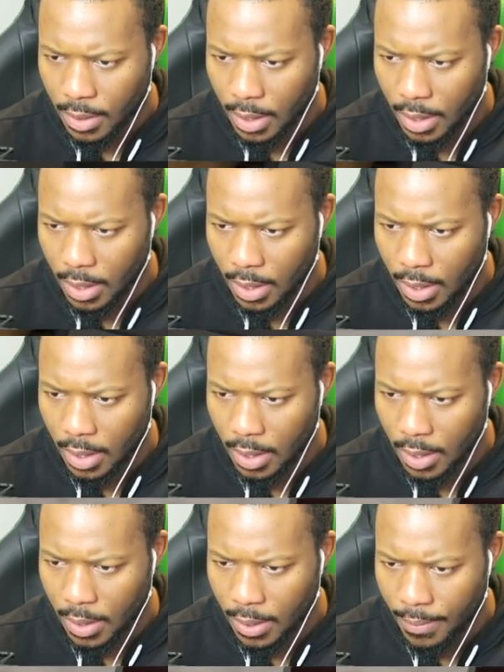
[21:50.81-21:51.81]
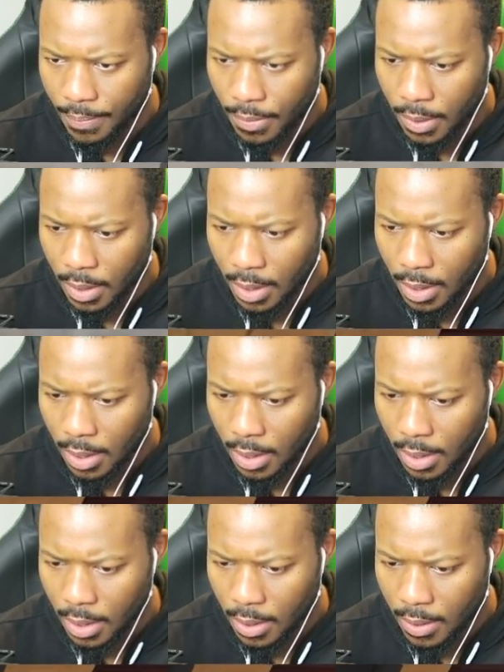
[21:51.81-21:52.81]
Uh,
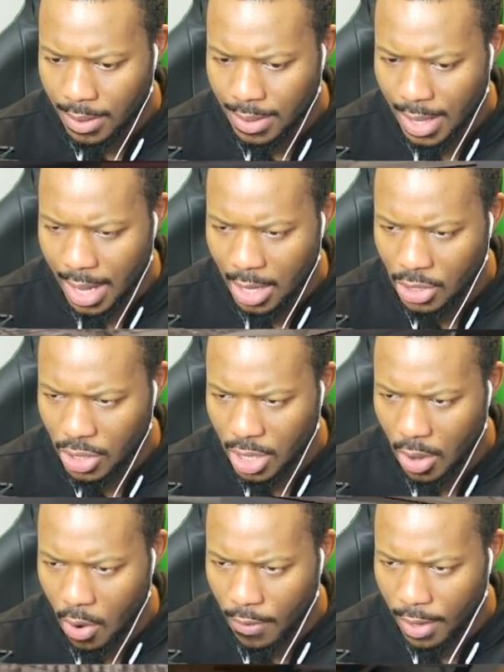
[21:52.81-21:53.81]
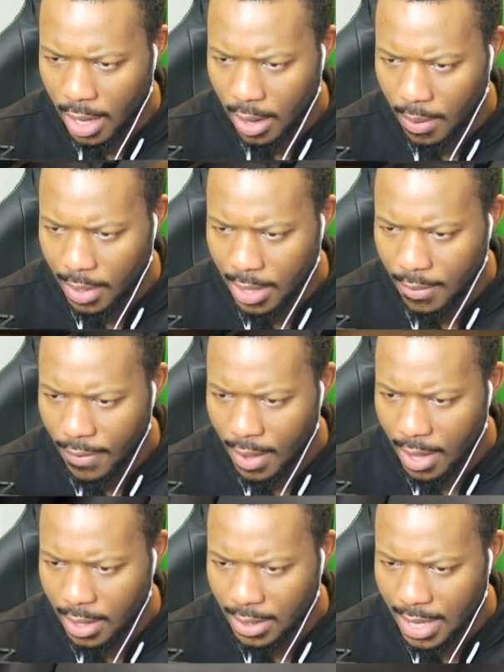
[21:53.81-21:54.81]
what's actually over here? We need to
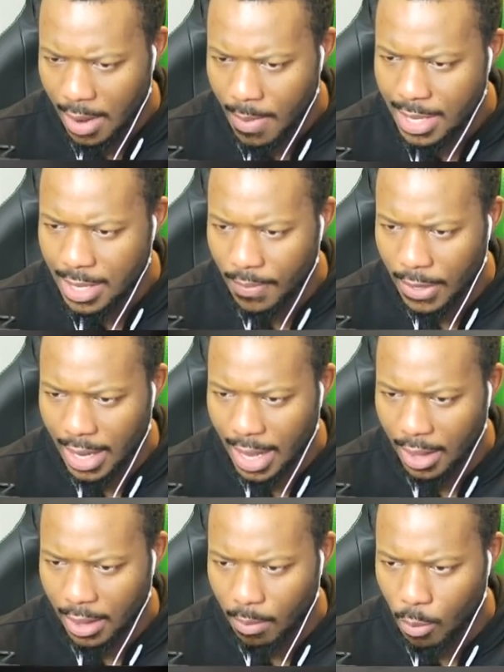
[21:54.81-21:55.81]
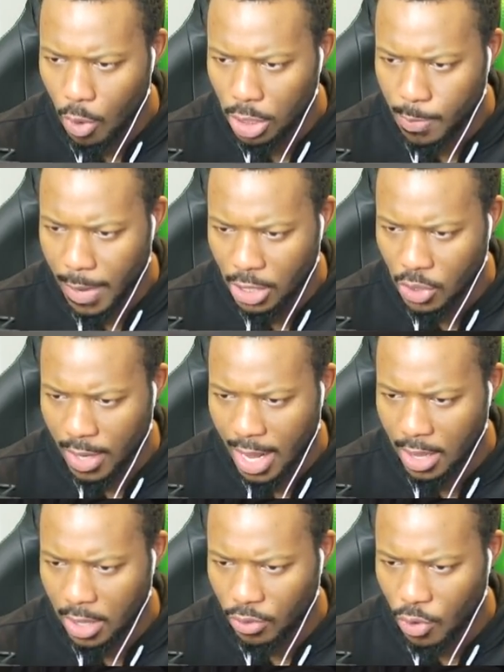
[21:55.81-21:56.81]
find, there's gotta be something that more special
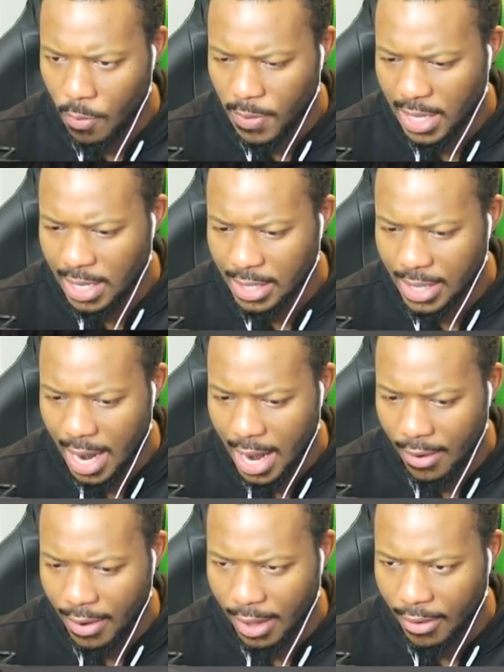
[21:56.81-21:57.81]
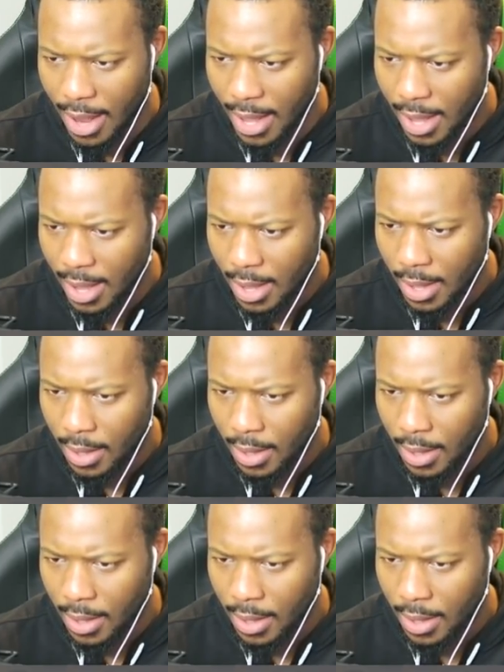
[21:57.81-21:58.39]
down in this room than his diary, right?